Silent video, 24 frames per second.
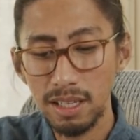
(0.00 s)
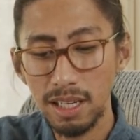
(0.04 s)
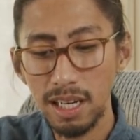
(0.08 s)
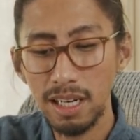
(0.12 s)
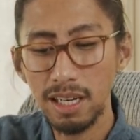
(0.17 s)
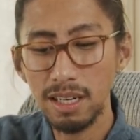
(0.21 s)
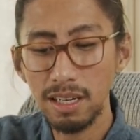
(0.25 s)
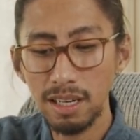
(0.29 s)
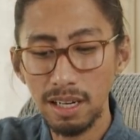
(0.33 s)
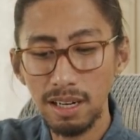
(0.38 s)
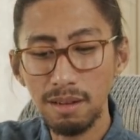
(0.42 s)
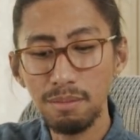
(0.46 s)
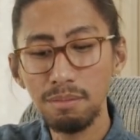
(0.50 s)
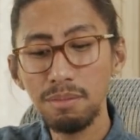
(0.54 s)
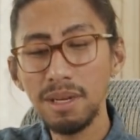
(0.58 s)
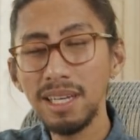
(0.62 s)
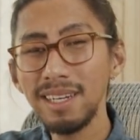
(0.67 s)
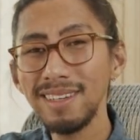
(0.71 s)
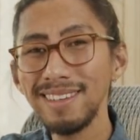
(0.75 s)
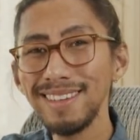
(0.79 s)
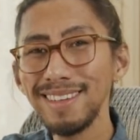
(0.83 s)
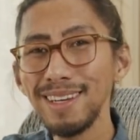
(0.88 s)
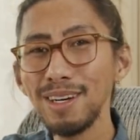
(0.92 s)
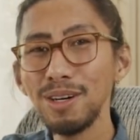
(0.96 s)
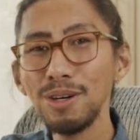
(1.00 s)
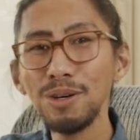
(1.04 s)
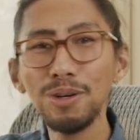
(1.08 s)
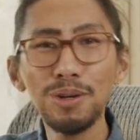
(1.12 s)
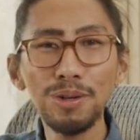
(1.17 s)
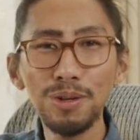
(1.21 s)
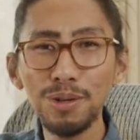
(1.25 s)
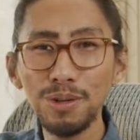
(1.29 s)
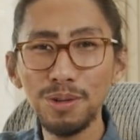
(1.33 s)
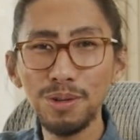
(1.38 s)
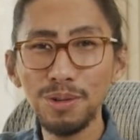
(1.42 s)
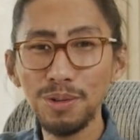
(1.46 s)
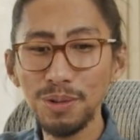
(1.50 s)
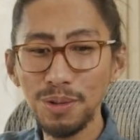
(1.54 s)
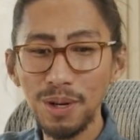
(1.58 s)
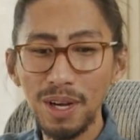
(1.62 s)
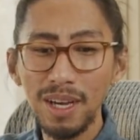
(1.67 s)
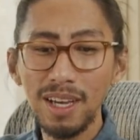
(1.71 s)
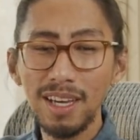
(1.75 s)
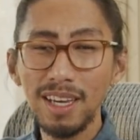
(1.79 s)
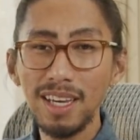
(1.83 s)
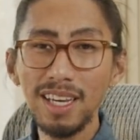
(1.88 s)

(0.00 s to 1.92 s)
Gonna come and go,